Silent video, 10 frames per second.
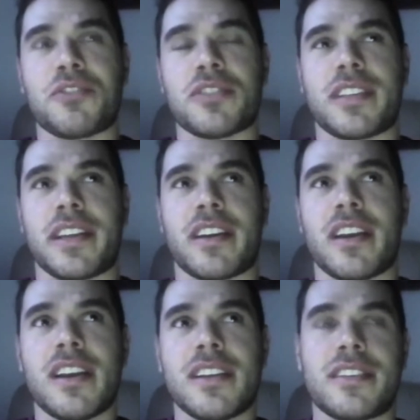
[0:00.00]
interesting
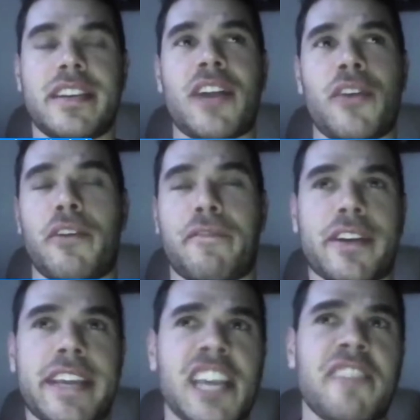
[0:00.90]
scenario for
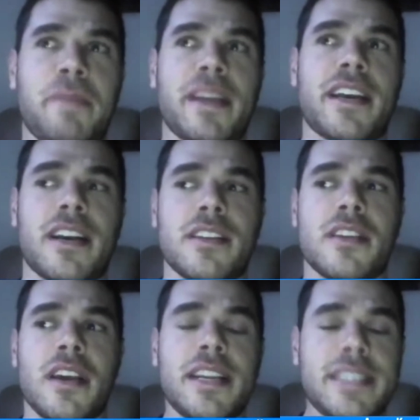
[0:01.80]
Keefe because
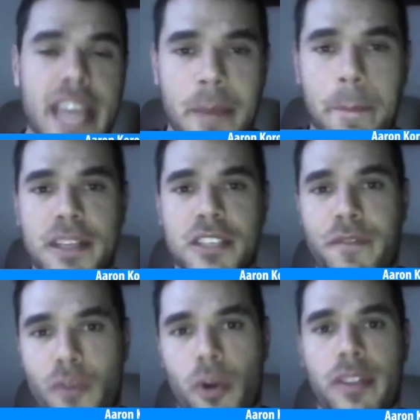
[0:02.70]
Tampa's
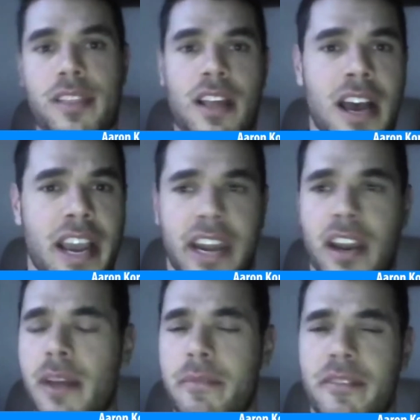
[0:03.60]
fourth line
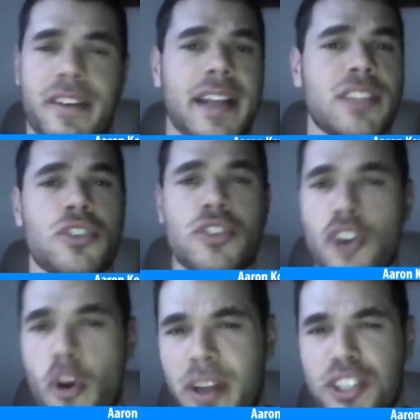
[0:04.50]
provides
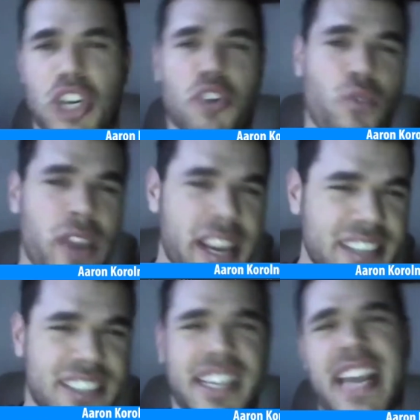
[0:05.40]
so much grit
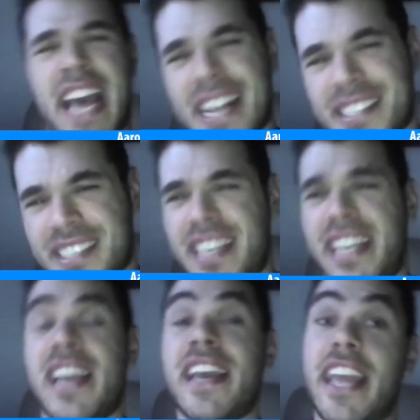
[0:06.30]
and
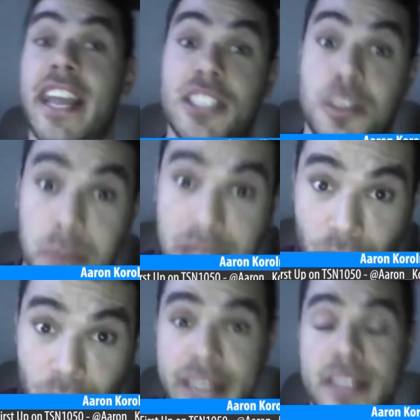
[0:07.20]
tenacity,
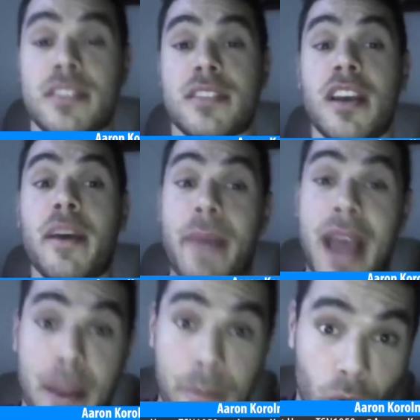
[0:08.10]
experience.
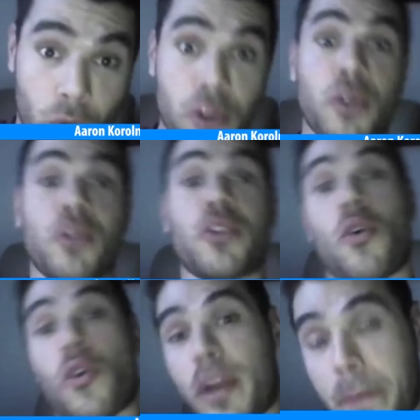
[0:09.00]
Pat Maroon,
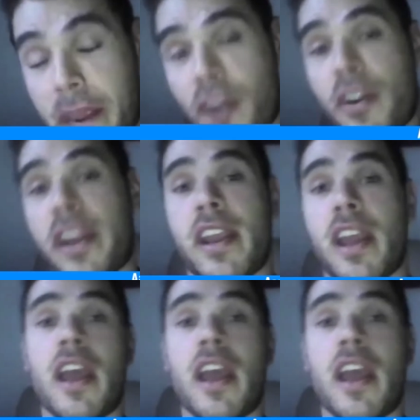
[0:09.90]
Corey Perry,